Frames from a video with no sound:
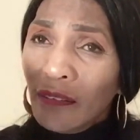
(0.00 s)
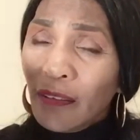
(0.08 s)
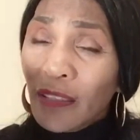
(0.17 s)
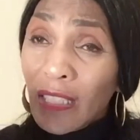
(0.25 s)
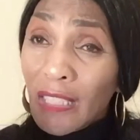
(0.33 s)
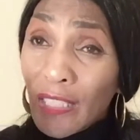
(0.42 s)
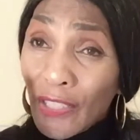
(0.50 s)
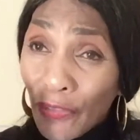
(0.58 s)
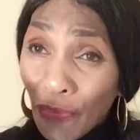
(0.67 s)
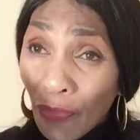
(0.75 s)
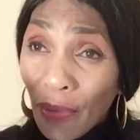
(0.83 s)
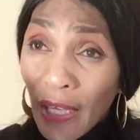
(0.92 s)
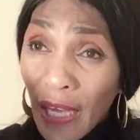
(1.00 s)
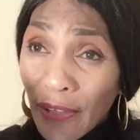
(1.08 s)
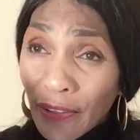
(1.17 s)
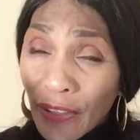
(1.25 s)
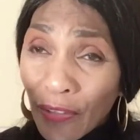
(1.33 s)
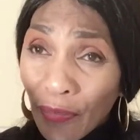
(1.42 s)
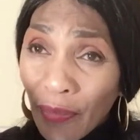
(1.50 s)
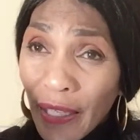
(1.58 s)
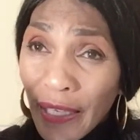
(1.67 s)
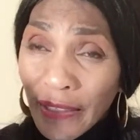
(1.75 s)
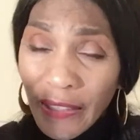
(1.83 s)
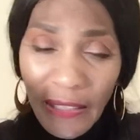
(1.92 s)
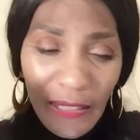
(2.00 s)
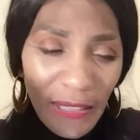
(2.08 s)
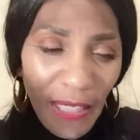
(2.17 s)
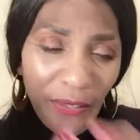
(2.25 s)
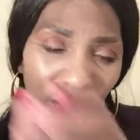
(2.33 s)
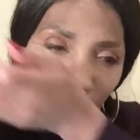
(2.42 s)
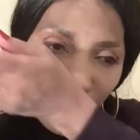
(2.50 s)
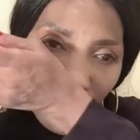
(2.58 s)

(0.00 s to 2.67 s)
This is a three ounce, a three ounce container.